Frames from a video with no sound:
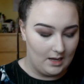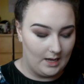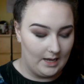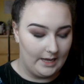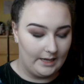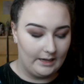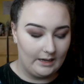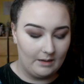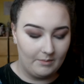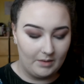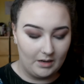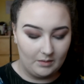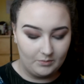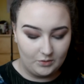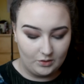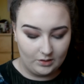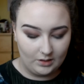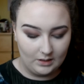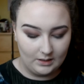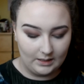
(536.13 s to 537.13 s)
And I'm
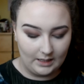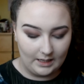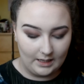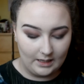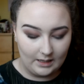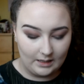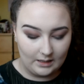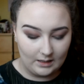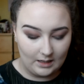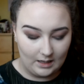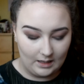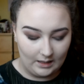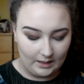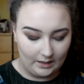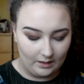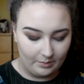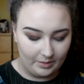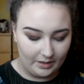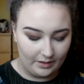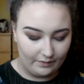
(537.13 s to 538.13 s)
just going to take a
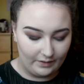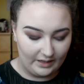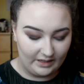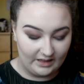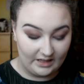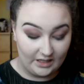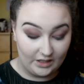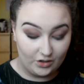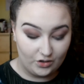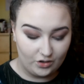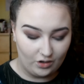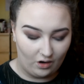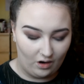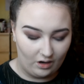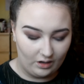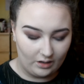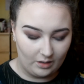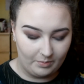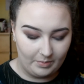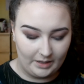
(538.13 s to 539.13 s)
little bit of like the
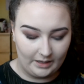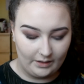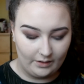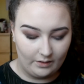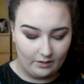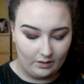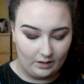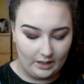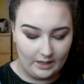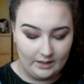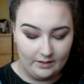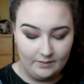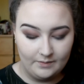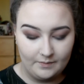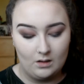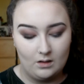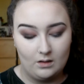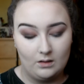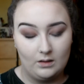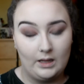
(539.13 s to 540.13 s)
darker pink colour,
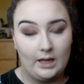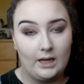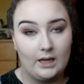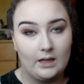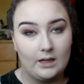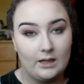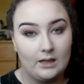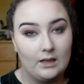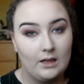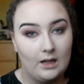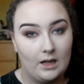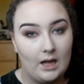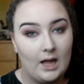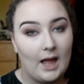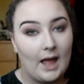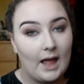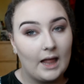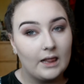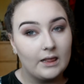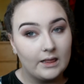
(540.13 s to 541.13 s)
like
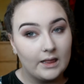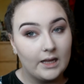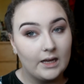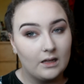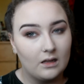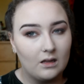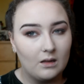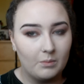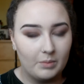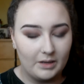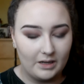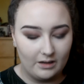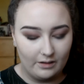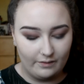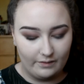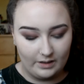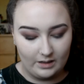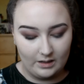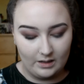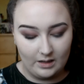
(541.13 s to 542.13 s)
a little bit
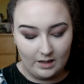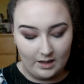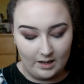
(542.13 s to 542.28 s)
of it.